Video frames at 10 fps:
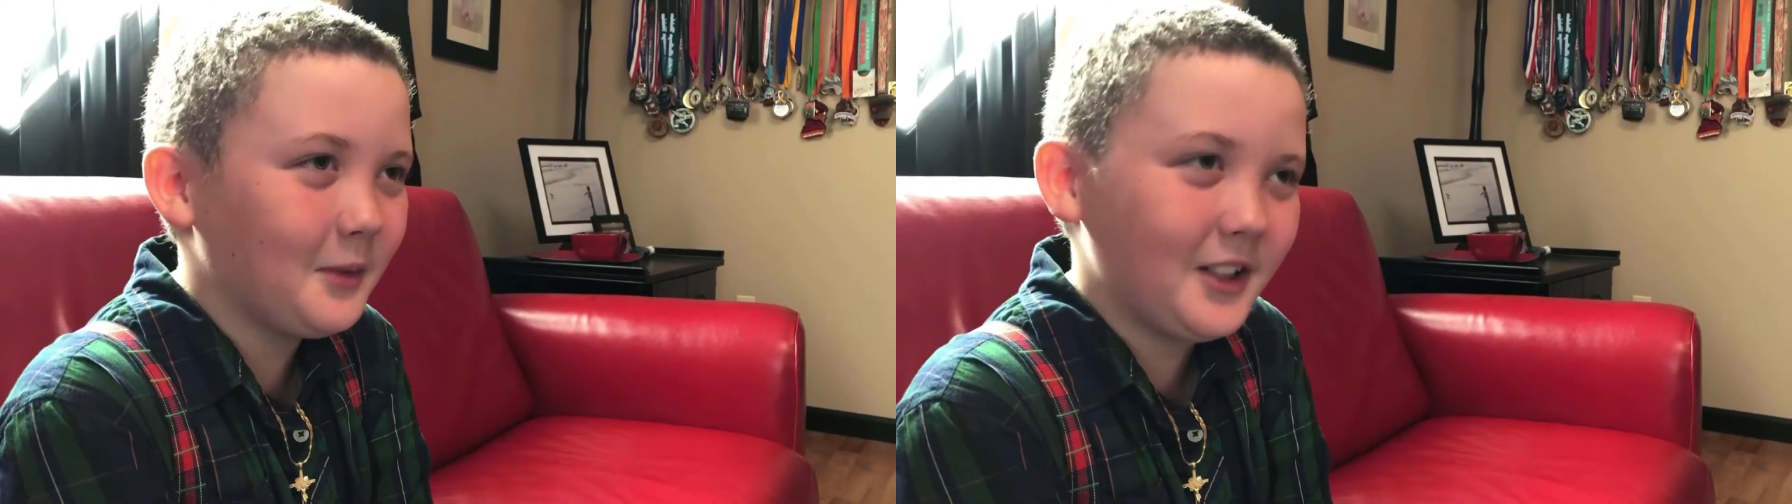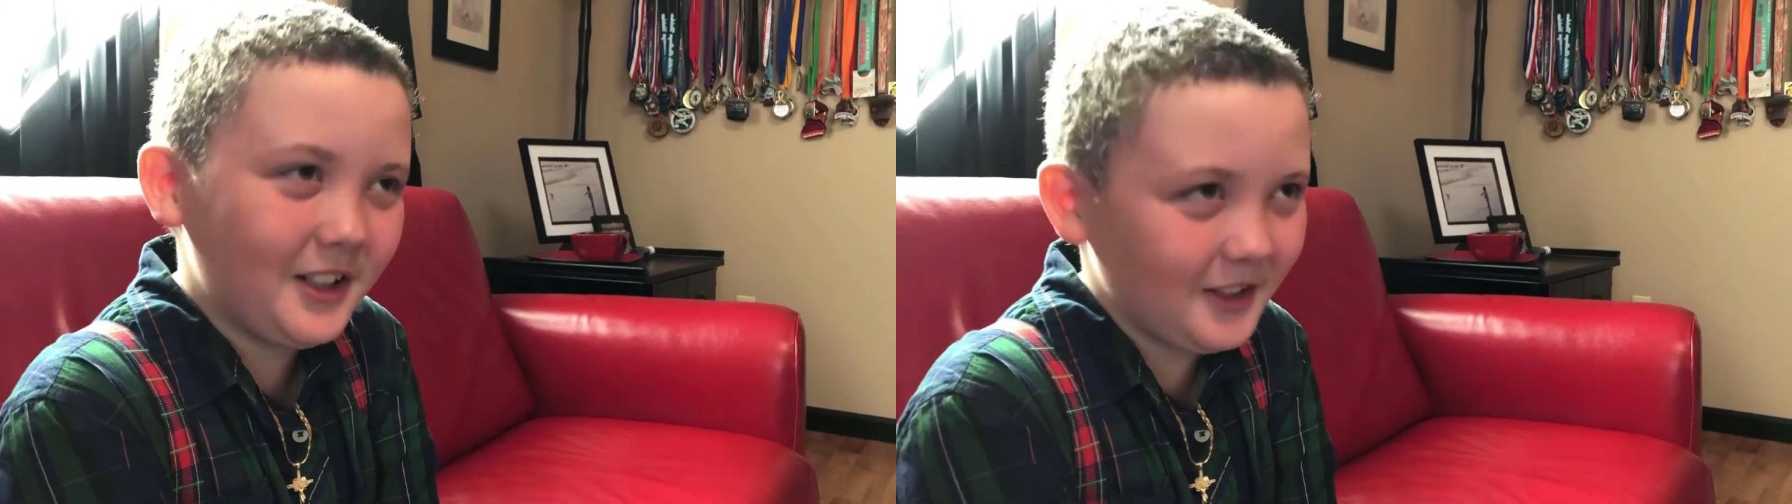
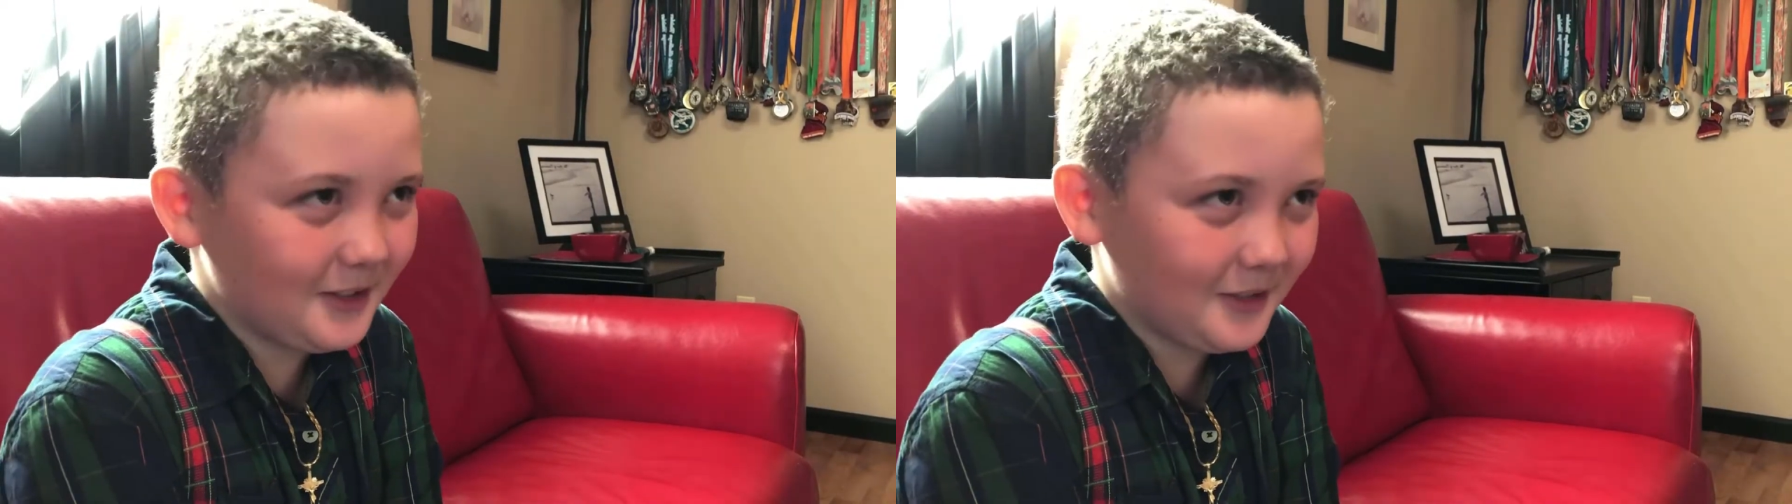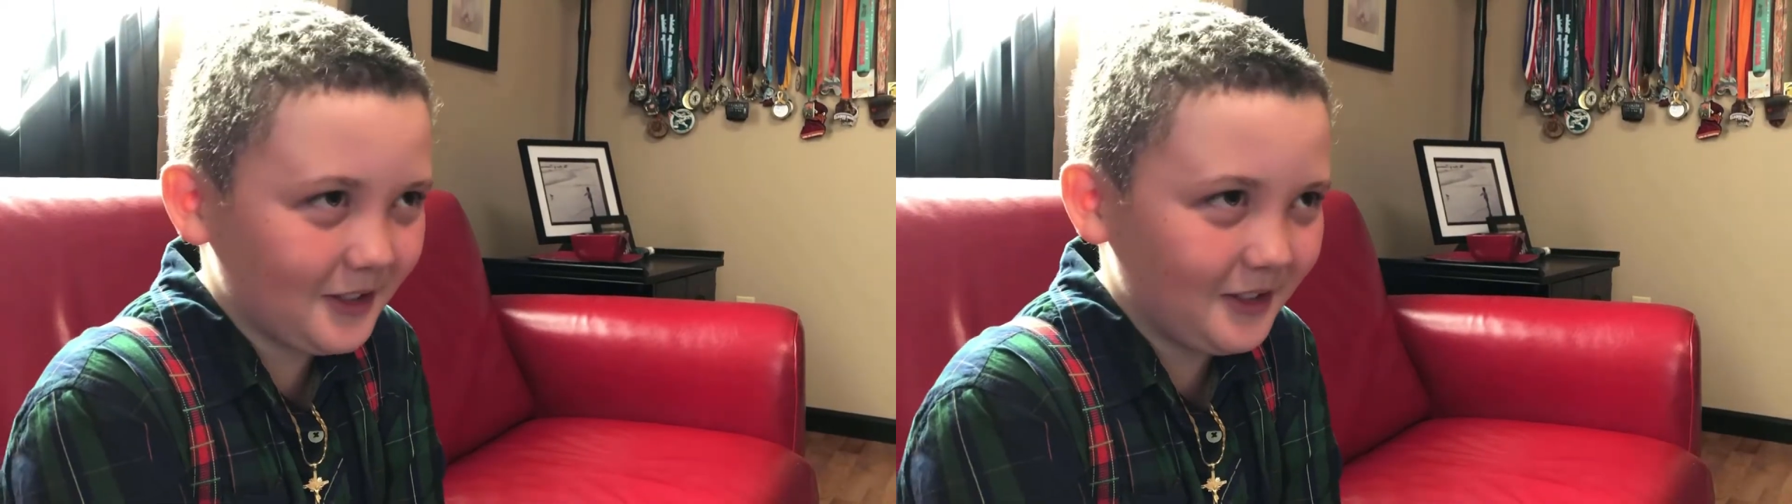but he
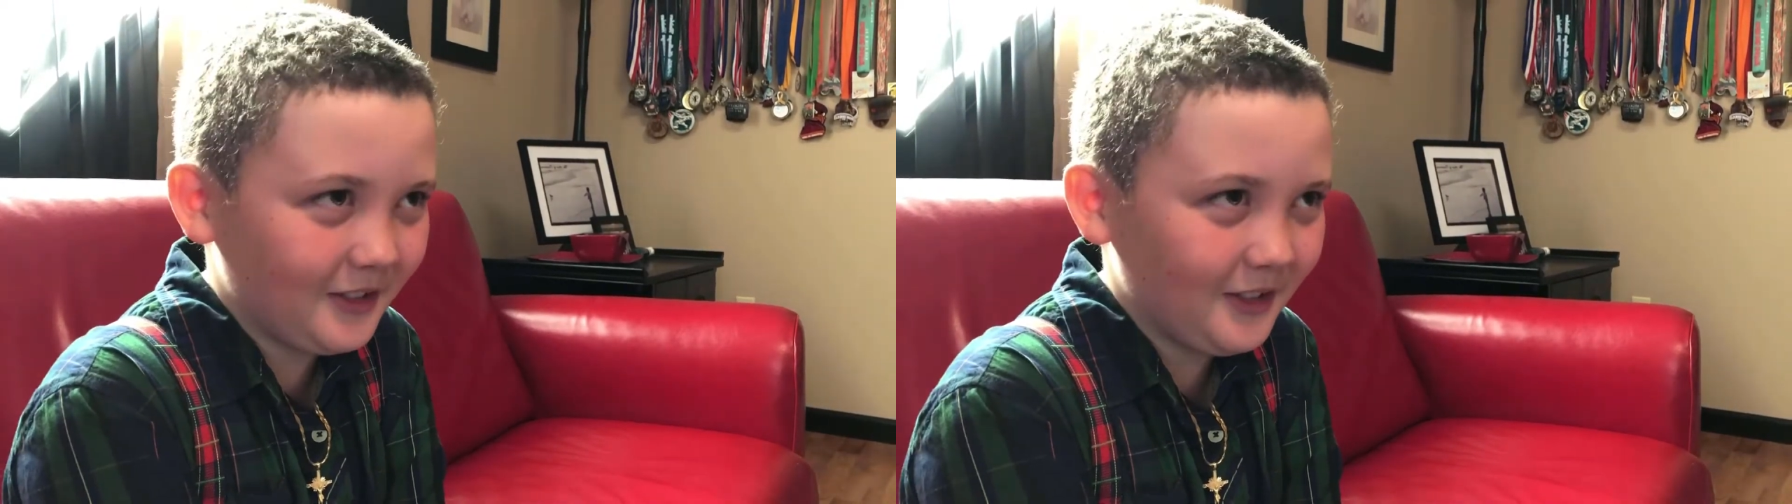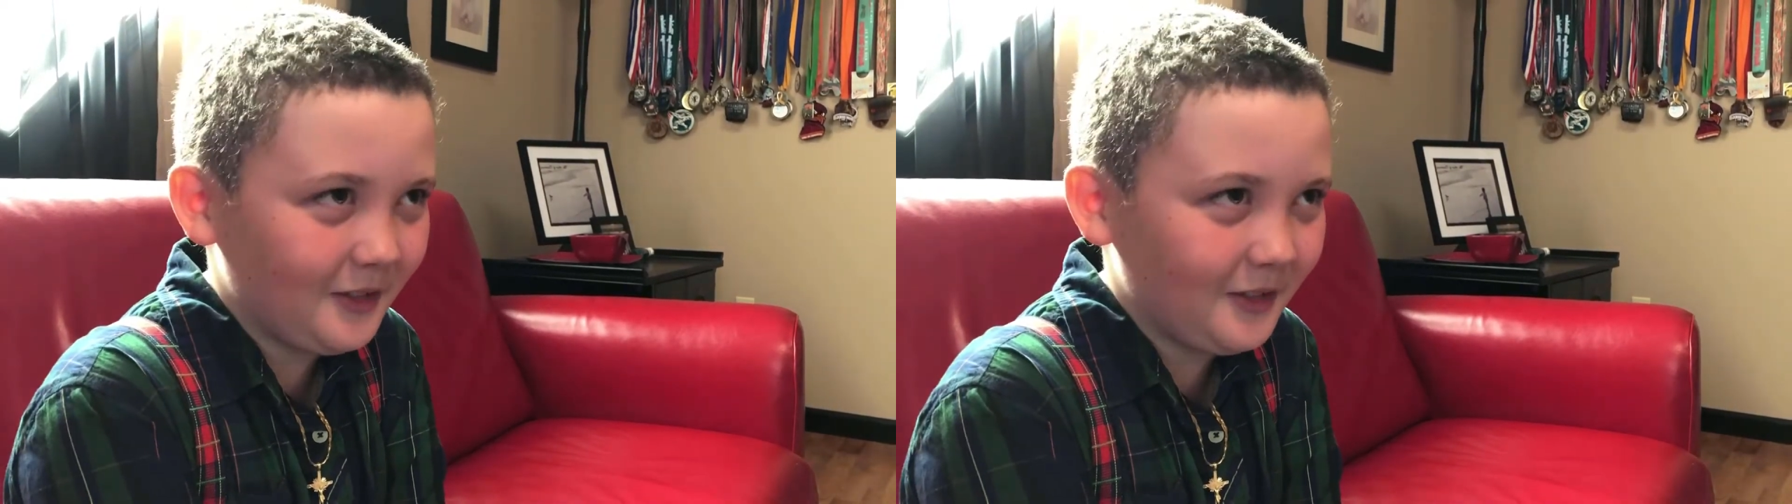is real.